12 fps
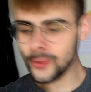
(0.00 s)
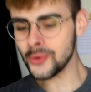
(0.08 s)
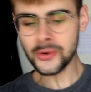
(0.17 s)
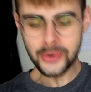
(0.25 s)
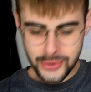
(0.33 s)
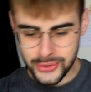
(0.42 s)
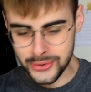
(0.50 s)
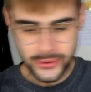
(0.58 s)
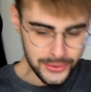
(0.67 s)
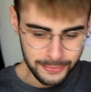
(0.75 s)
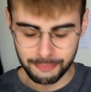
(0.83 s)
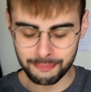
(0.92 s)

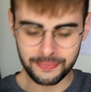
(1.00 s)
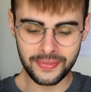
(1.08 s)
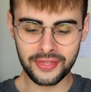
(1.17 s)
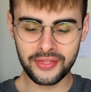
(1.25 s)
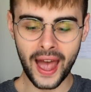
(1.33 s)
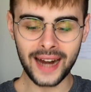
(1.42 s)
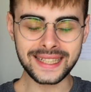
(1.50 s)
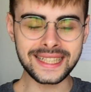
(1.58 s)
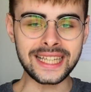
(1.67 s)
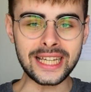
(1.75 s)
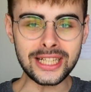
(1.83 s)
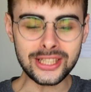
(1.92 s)
Ooh, that
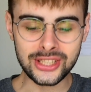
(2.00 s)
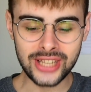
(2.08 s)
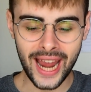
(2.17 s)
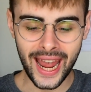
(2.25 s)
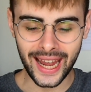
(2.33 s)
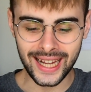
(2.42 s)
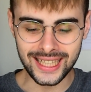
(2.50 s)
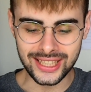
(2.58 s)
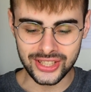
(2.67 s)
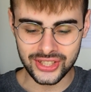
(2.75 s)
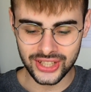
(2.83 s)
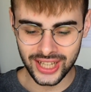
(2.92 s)
key
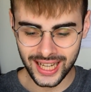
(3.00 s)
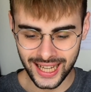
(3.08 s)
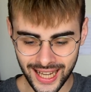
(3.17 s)
change.